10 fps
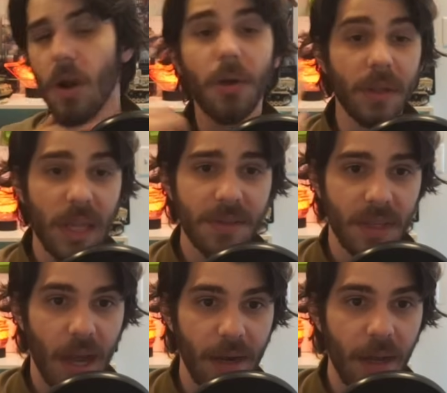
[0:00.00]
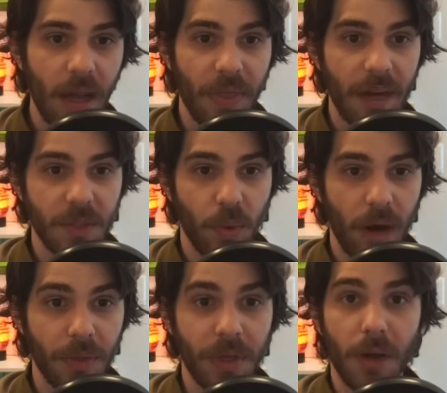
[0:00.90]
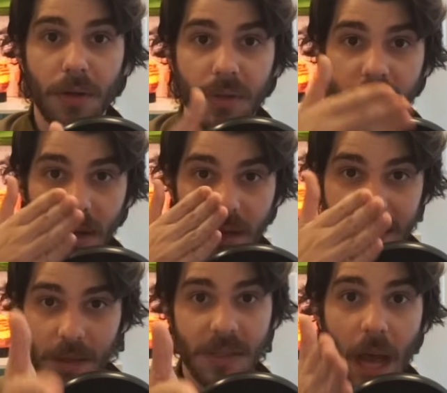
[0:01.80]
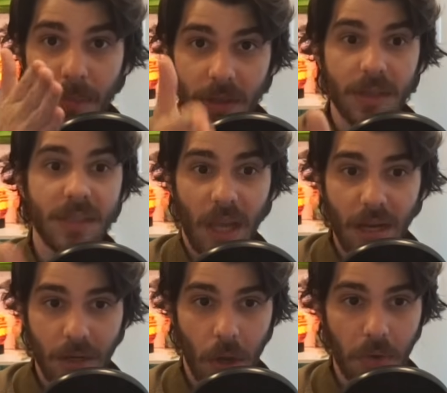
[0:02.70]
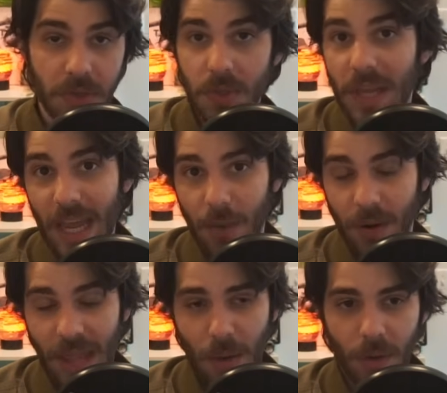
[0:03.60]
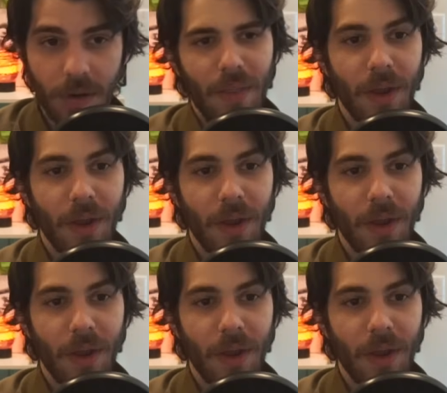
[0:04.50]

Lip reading: On the left side, that is where the gunner's telescopic sight goes, so you can't get rid of that one.